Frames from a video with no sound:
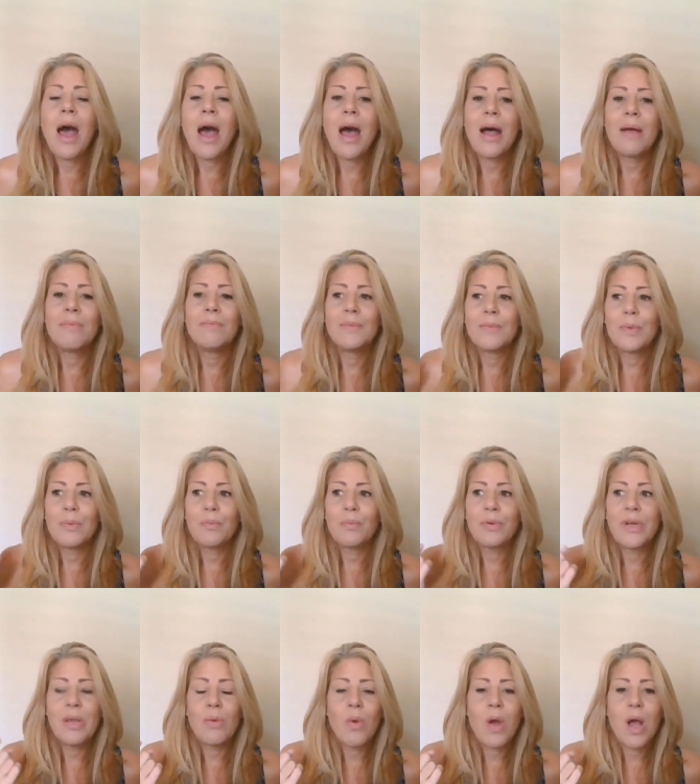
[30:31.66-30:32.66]
um,
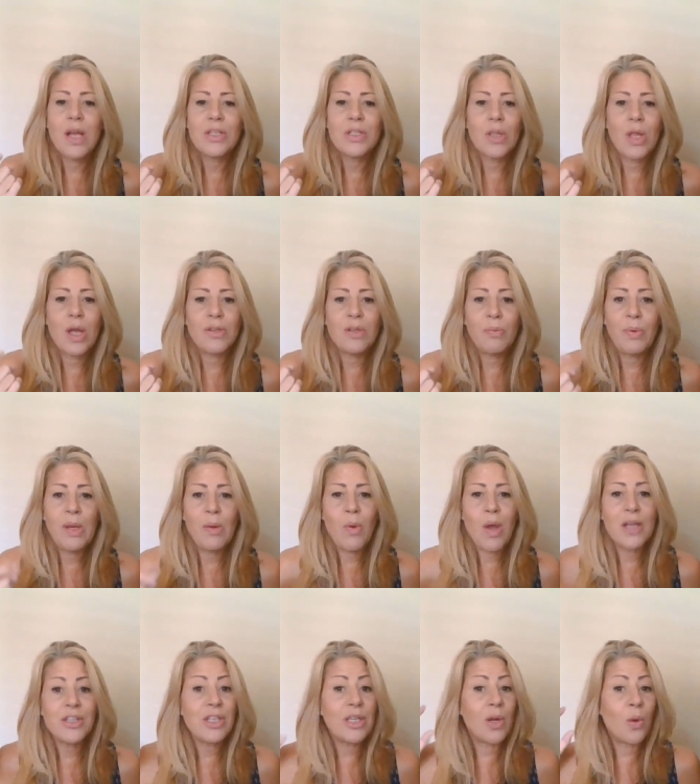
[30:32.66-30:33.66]
pre-wash, laundry
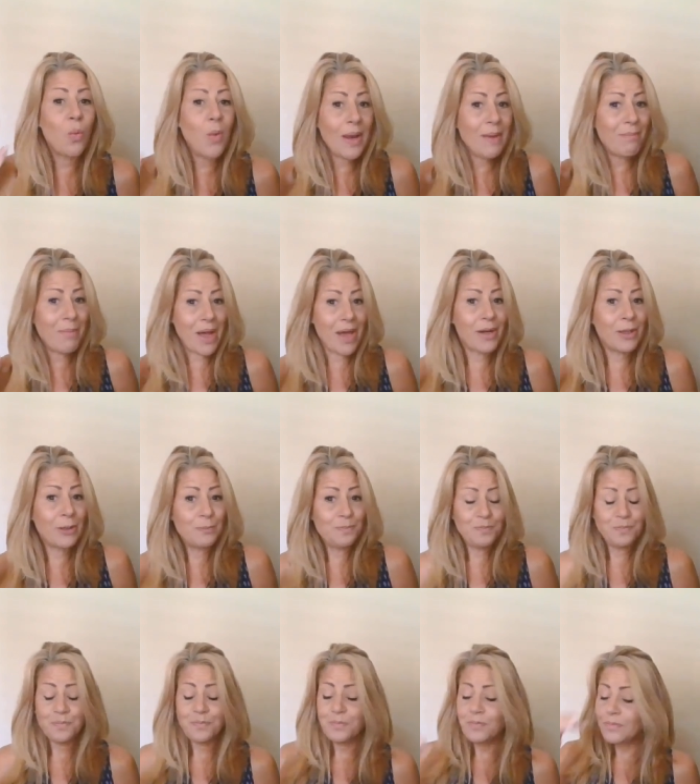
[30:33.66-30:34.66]
pre-wash in a white
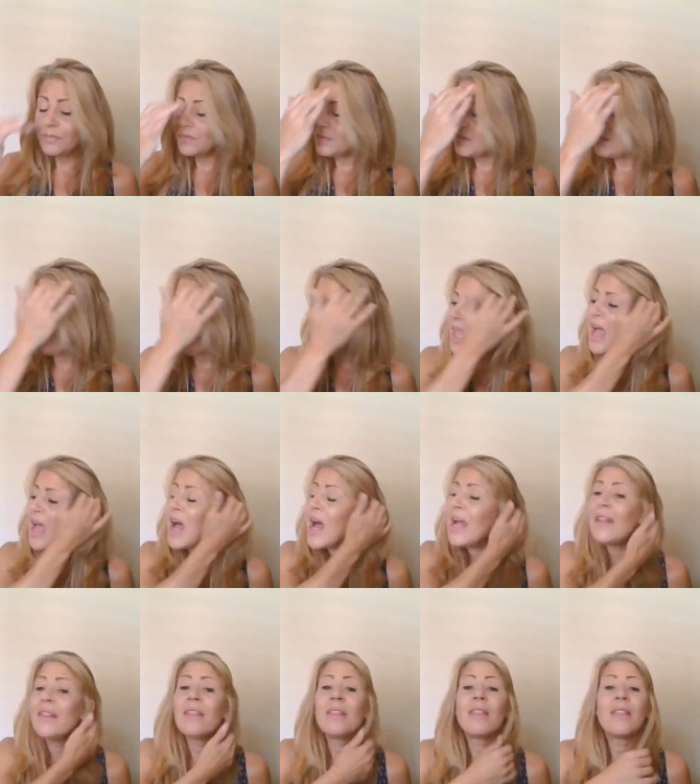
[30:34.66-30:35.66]
bottle.
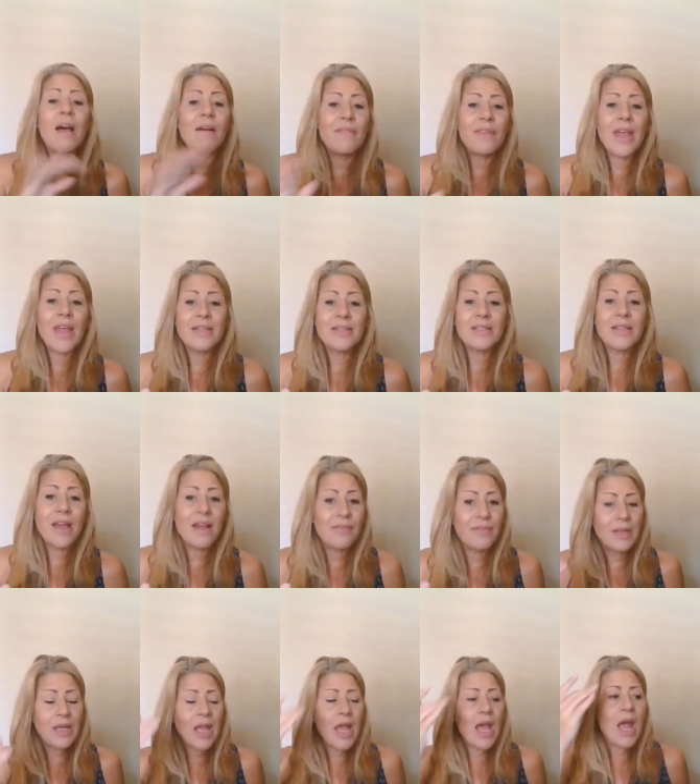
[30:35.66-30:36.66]
I love that stuff.
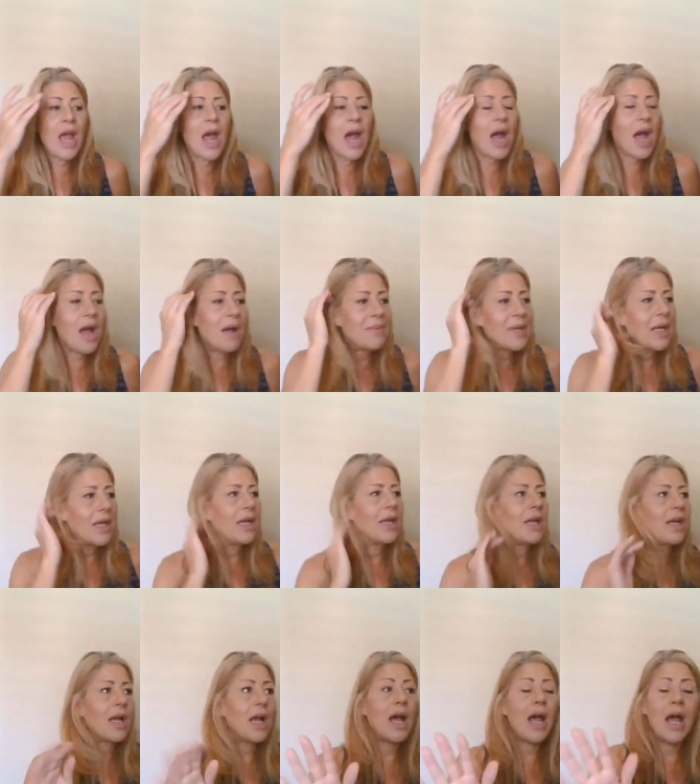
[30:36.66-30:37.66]
Um,
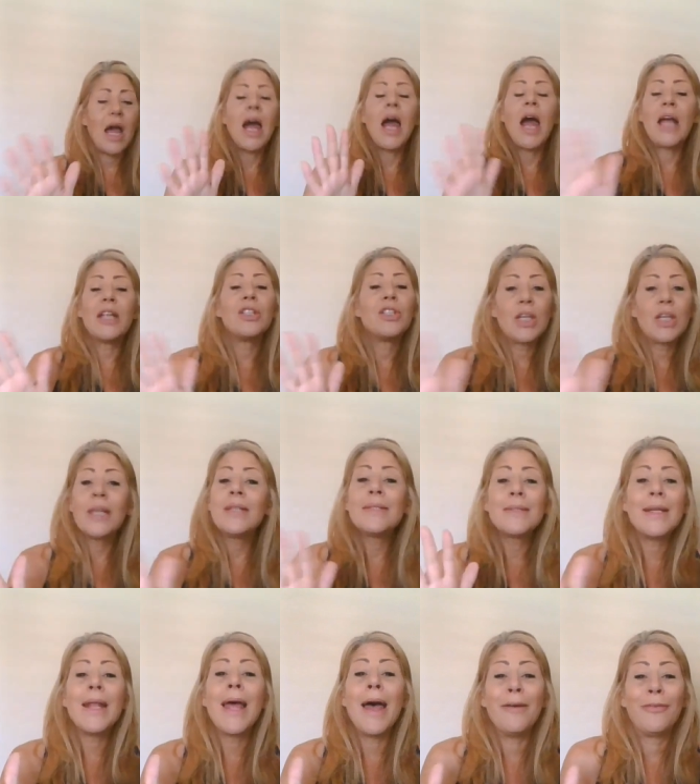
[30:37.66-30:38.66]

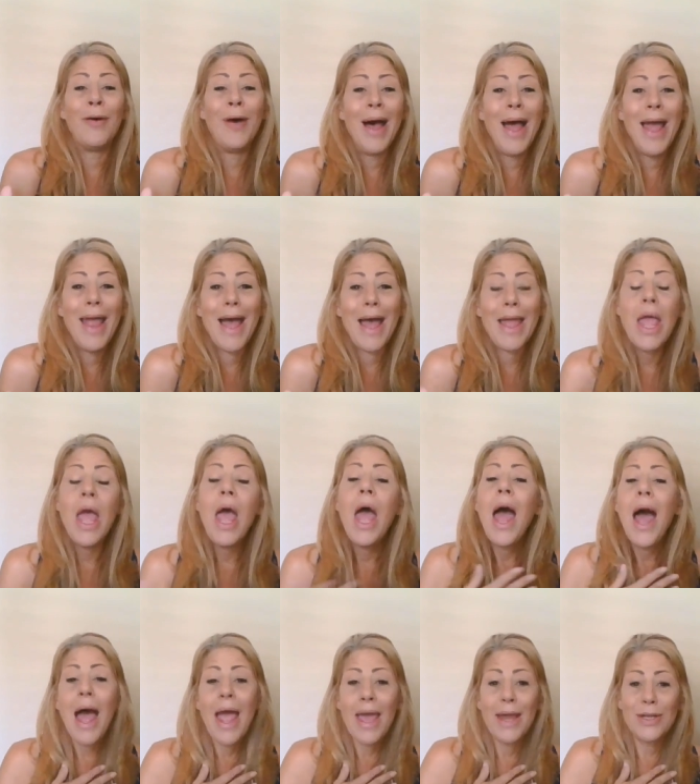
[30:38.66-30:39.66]
just an F Y I,
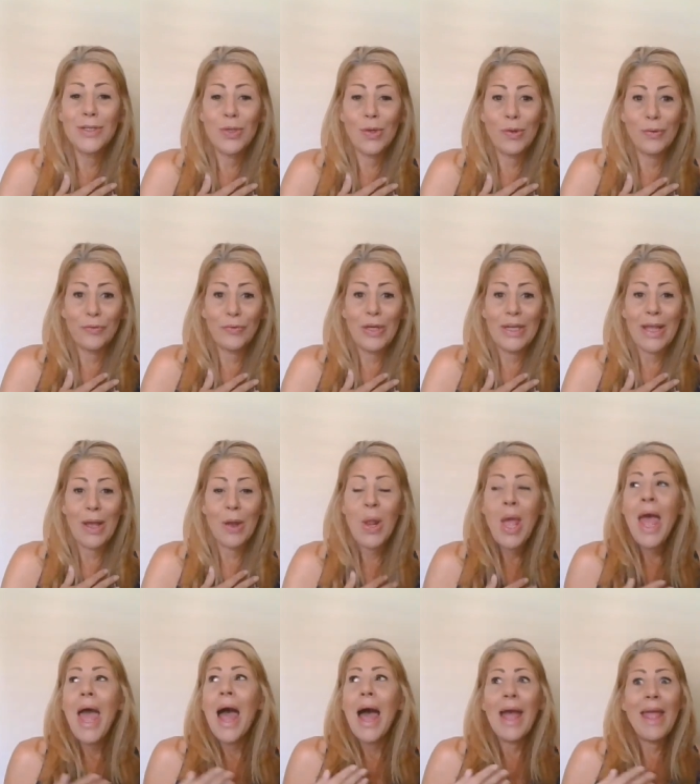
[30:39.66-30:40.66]
I had a total freak out.
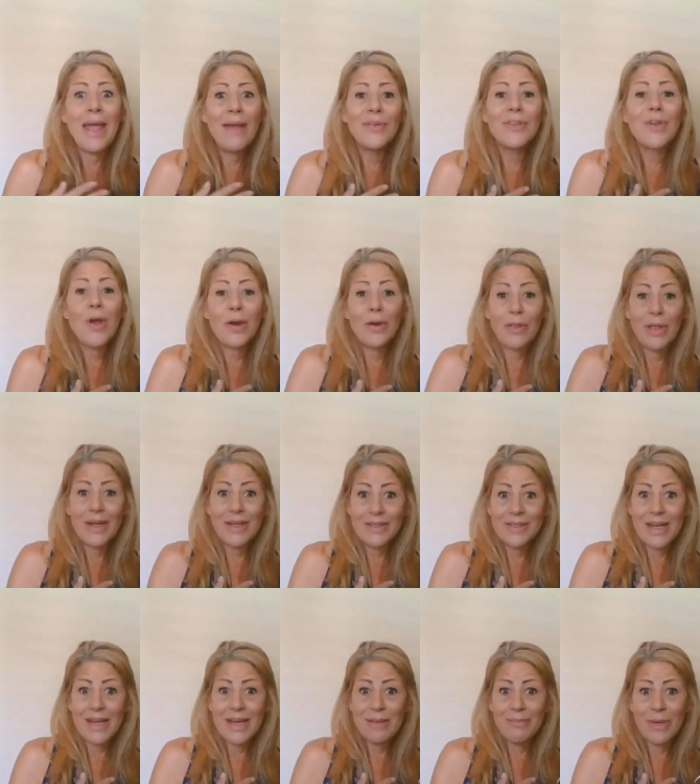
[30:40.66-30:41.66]
I have a daughter that
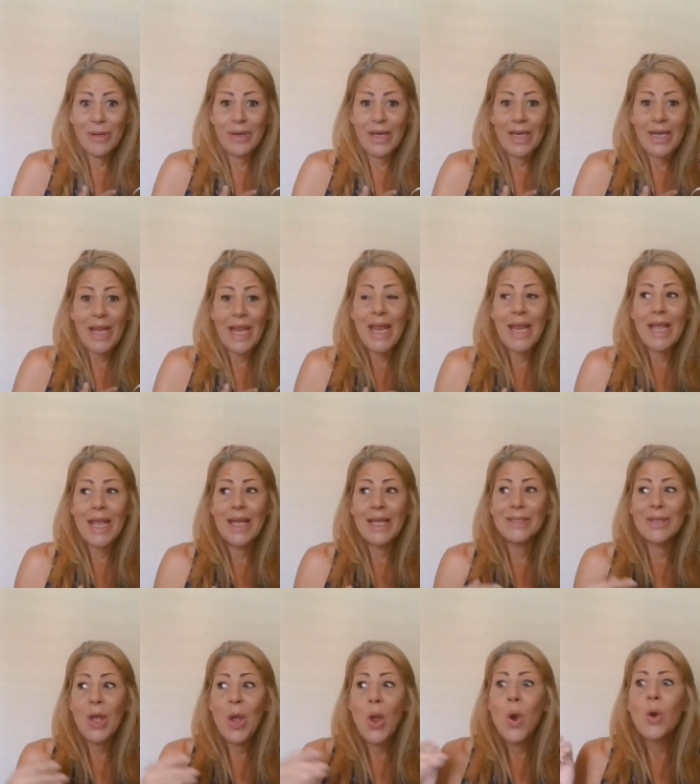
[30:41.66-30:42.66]
is getting married,
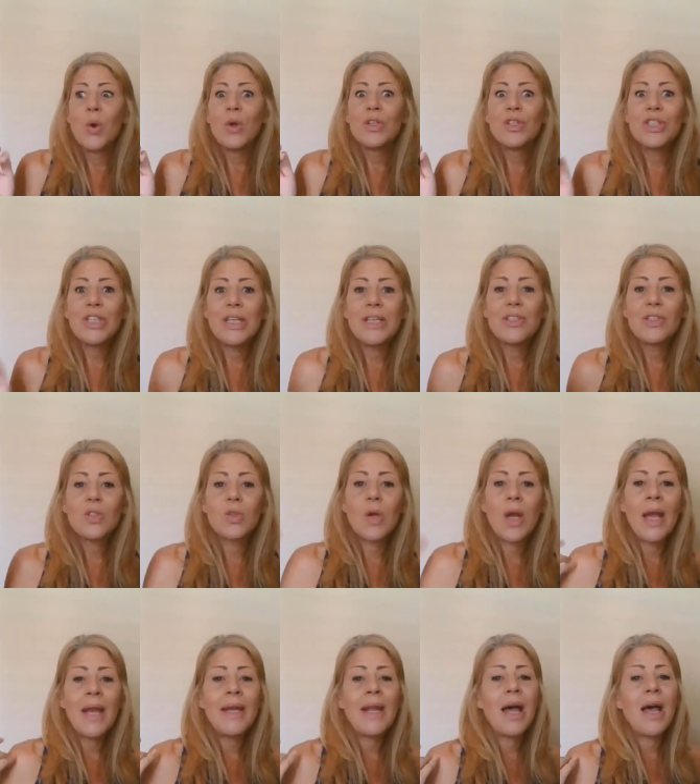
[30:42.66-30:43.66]
and she
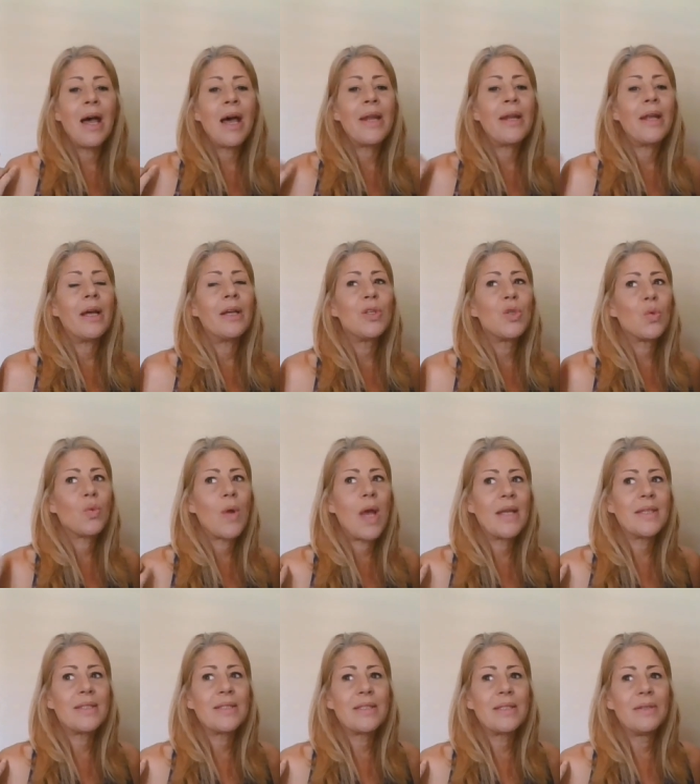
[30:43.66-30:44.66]
tried on a
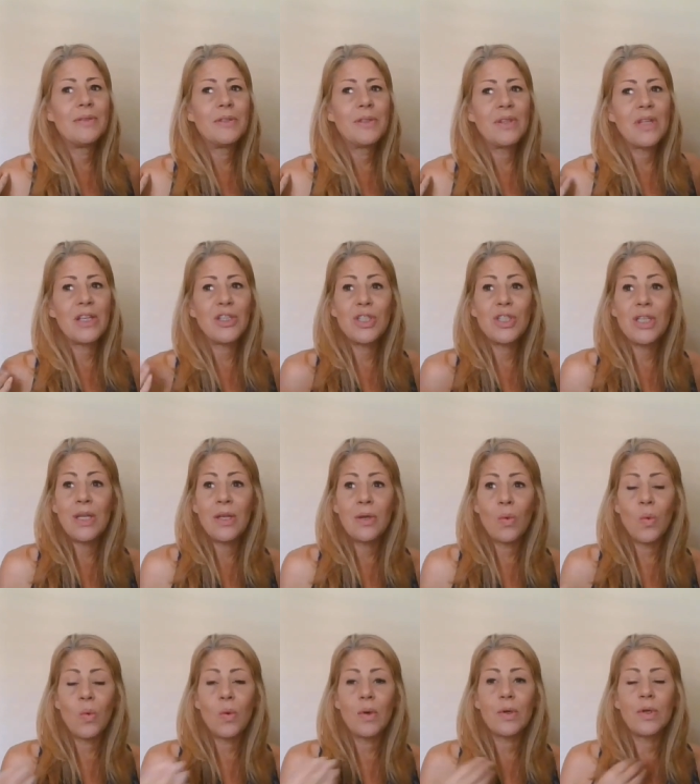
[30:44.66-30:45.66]
dress that she had
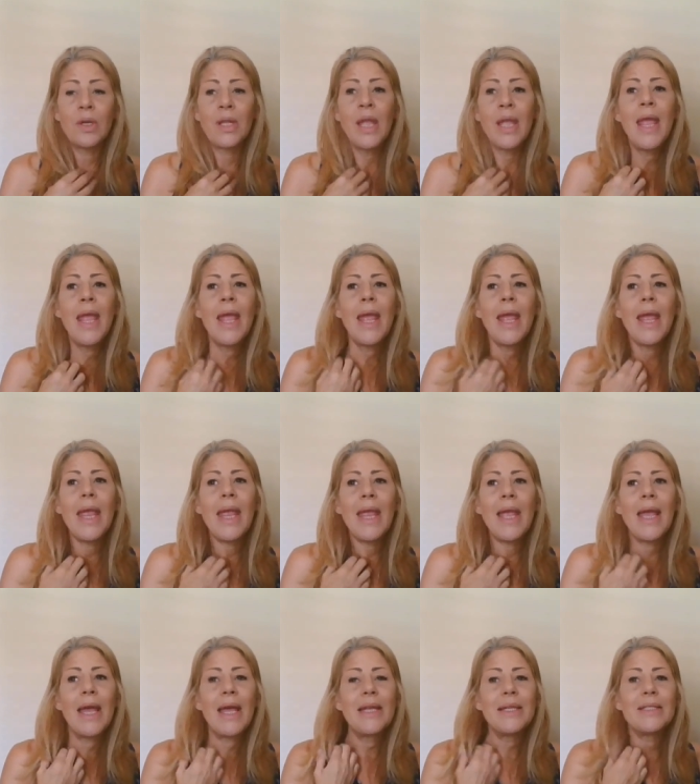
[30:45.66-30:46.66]
ordered,
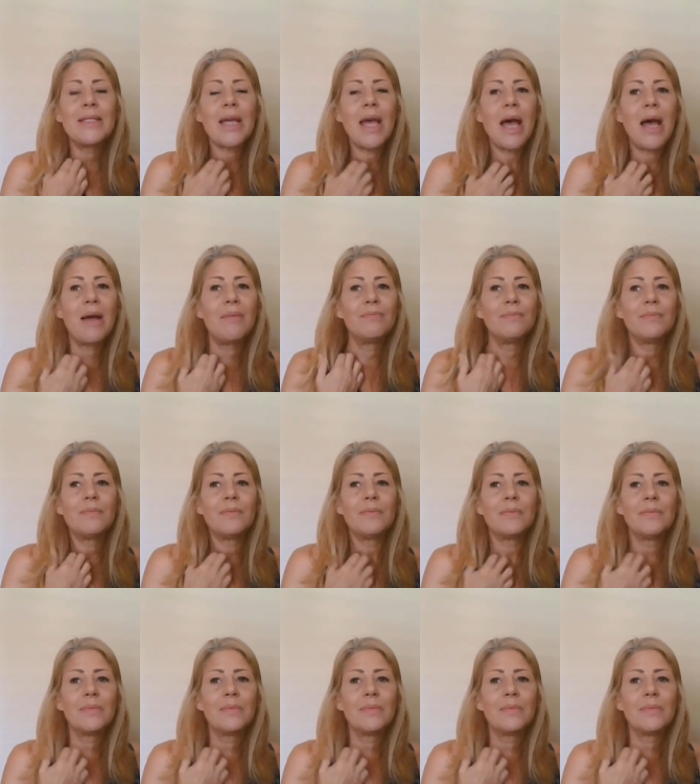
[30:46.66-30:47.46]
and um,